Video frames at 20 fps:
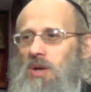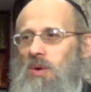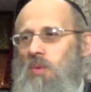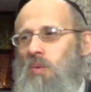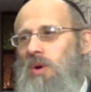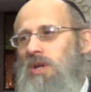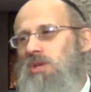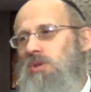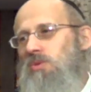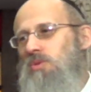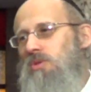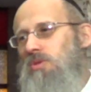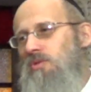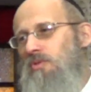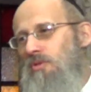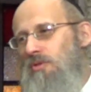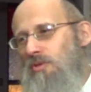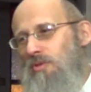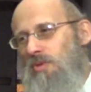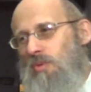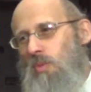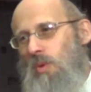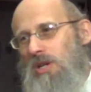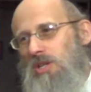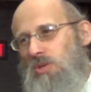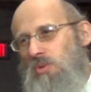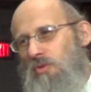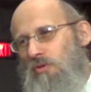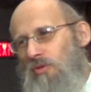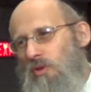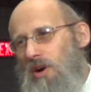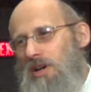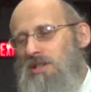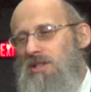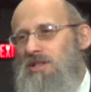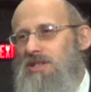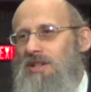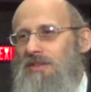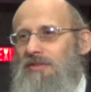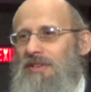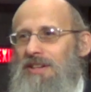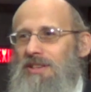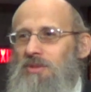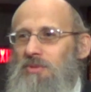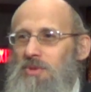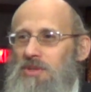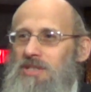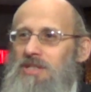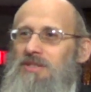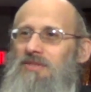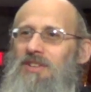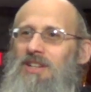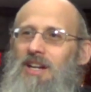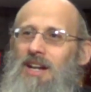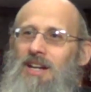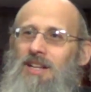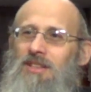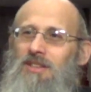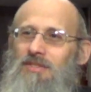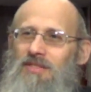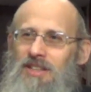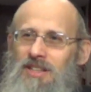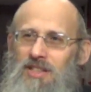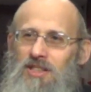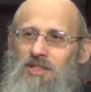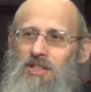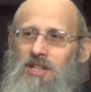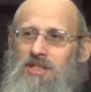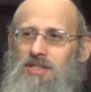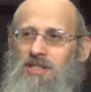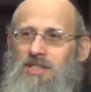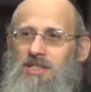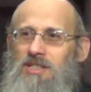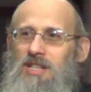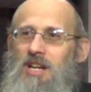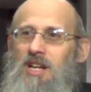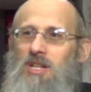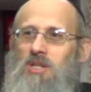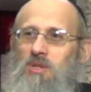When you, when you find yourself at the receiving end of an injustice,